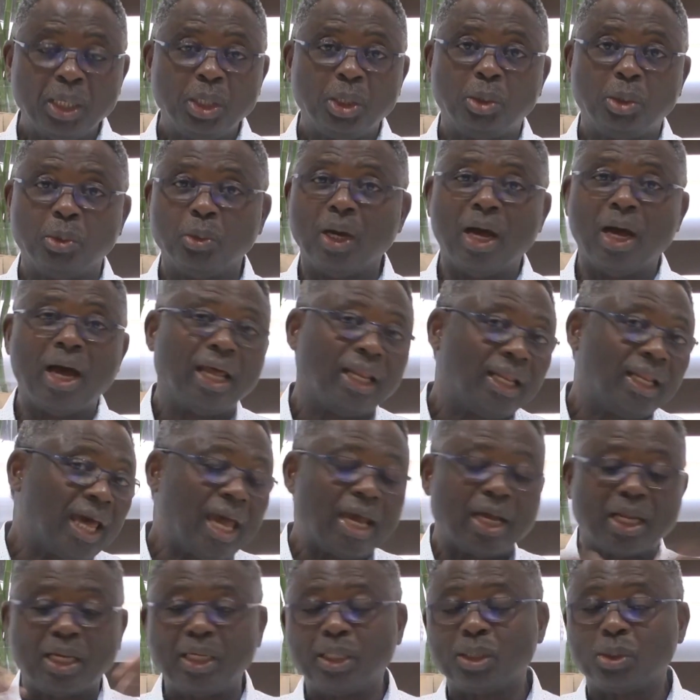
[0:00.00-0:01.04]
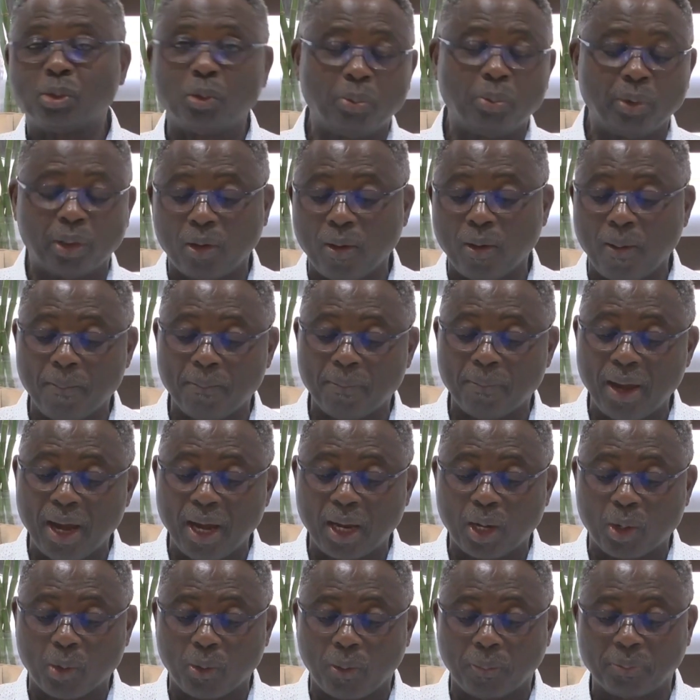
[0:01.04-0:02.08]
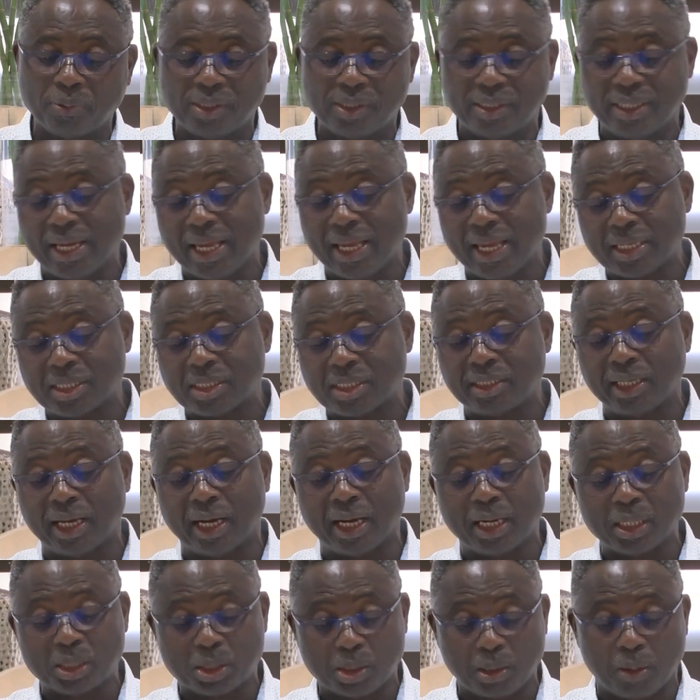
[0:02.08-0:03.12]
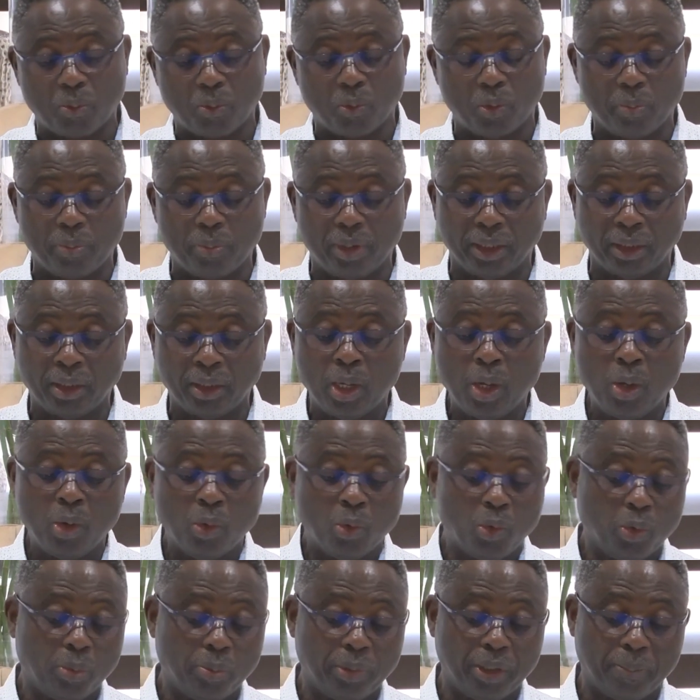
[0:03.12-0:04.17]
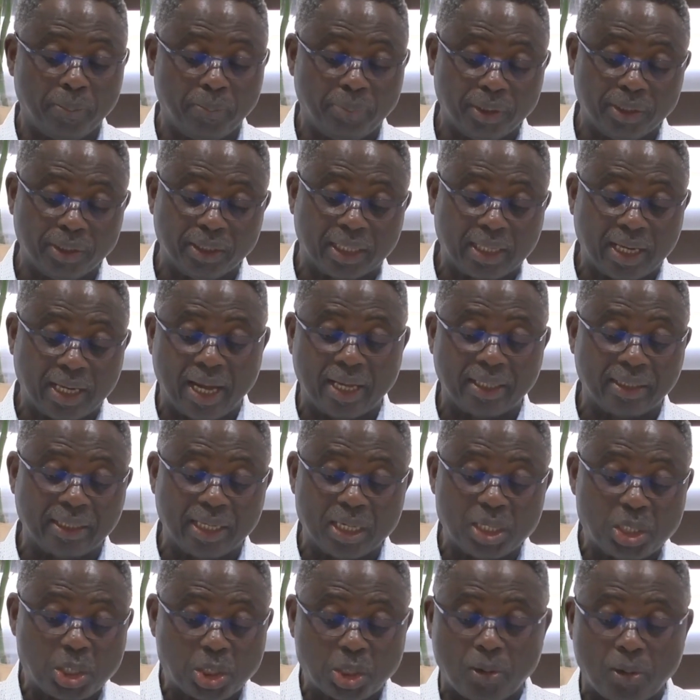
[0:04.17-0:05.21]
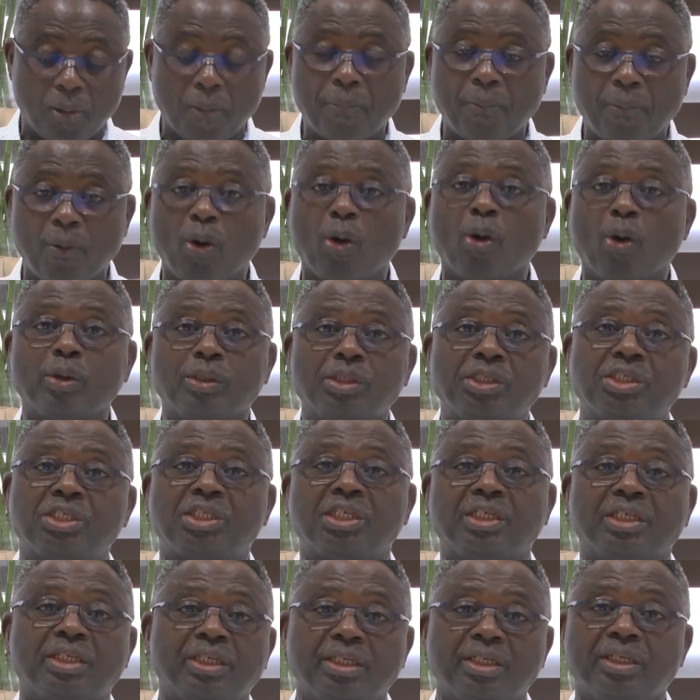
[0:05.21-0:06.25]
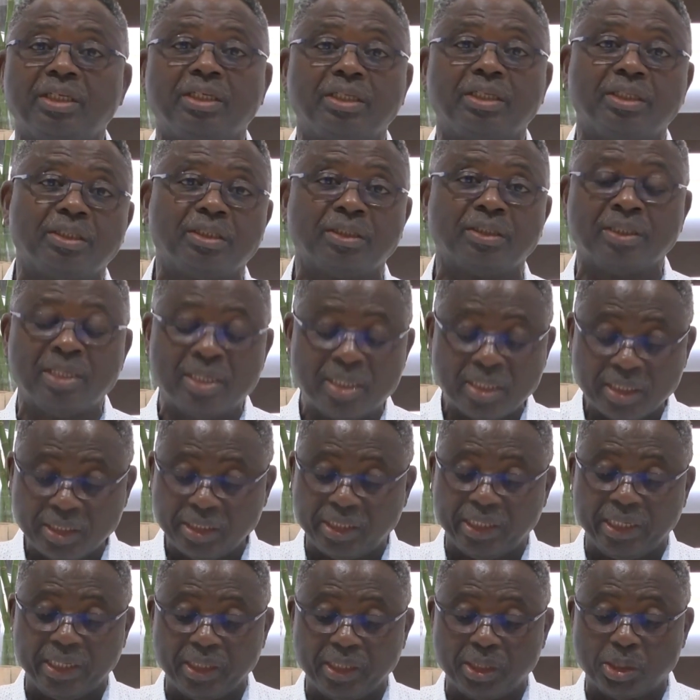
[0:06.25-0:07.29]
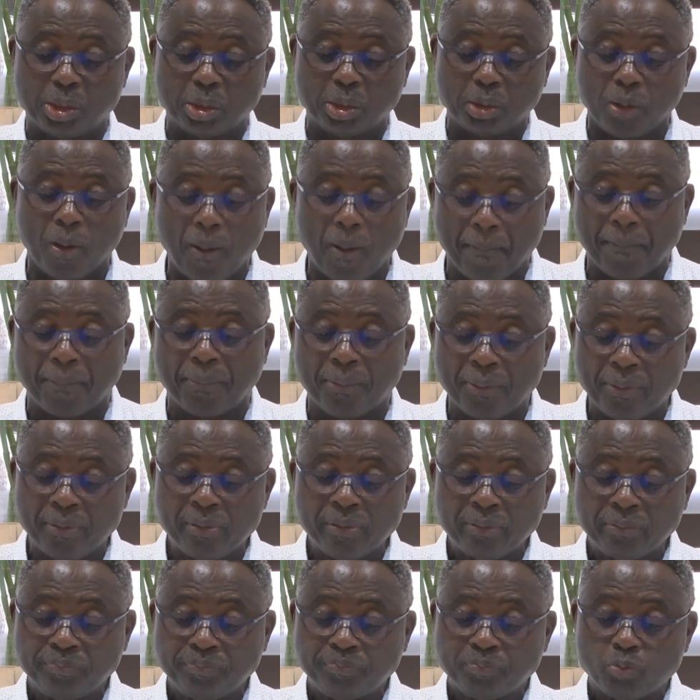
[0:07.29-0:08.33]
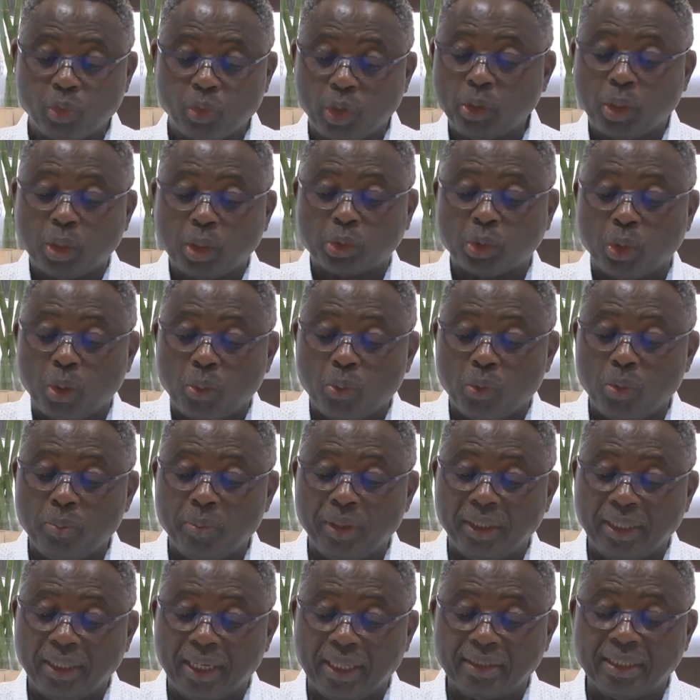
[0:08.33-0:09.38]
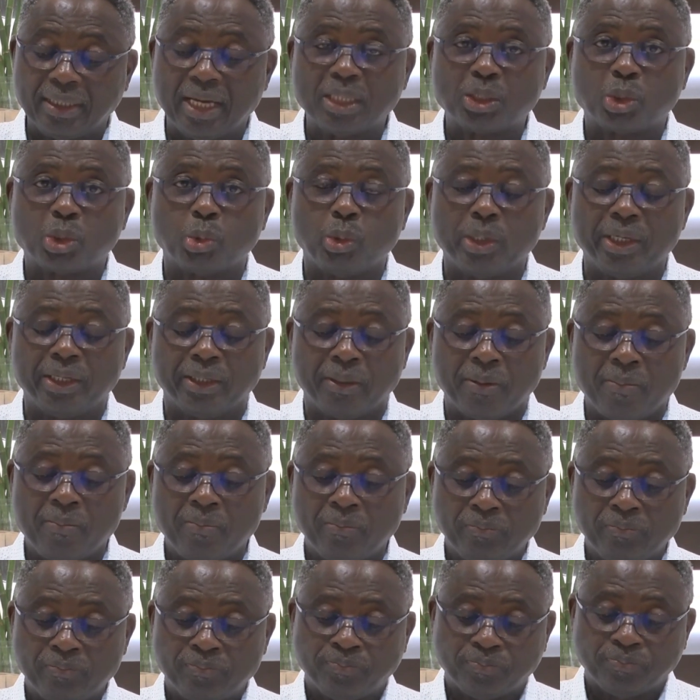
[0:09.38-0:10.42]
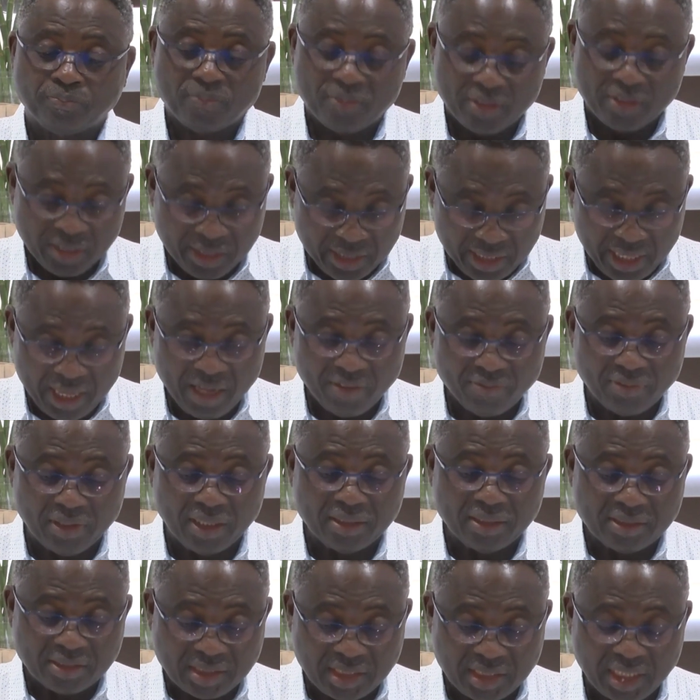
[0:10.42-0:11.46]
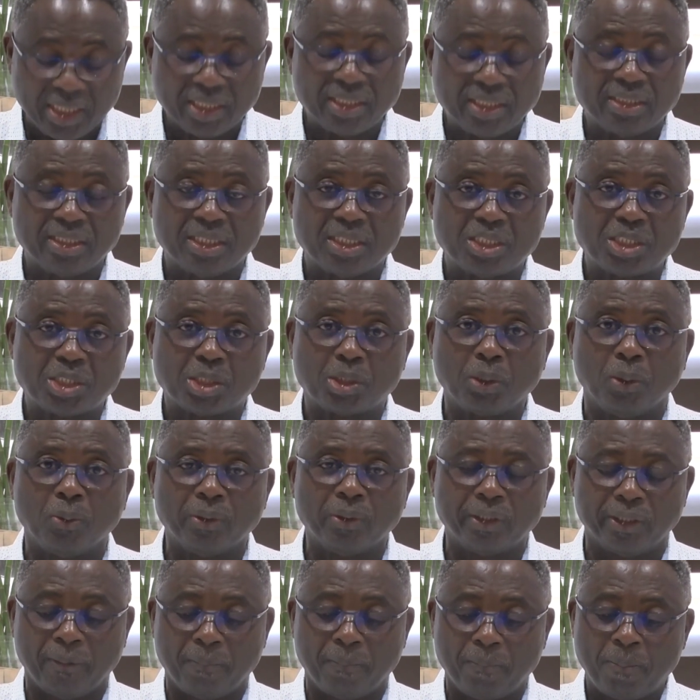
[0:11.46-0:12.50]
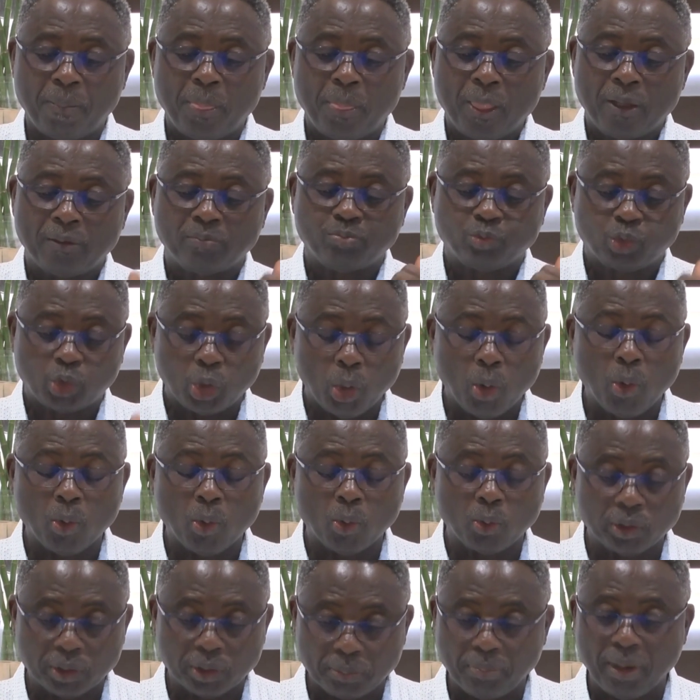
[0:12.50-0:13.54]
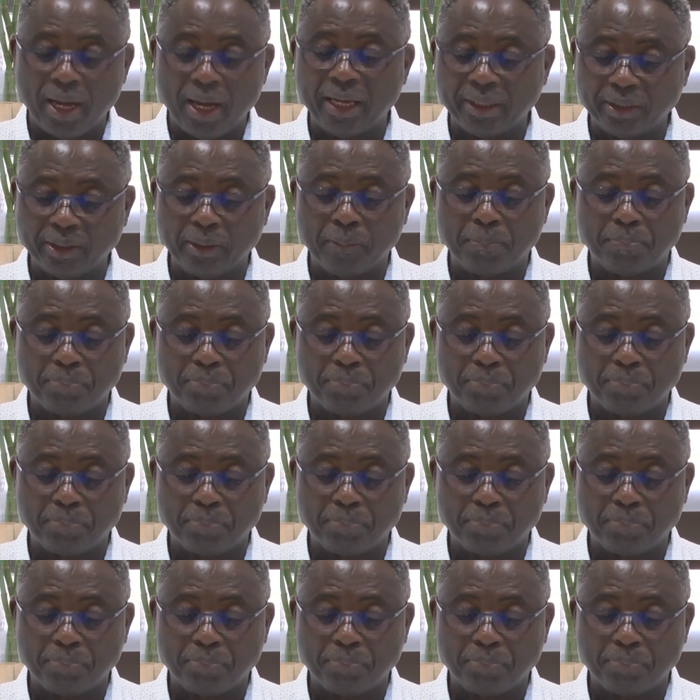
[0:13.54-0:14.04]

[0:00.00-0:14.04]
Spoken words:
You are likely to become bankrupt. Yes, there are some women who may be the kind that shop until they drop. But not all women are that way. Never take the story told by the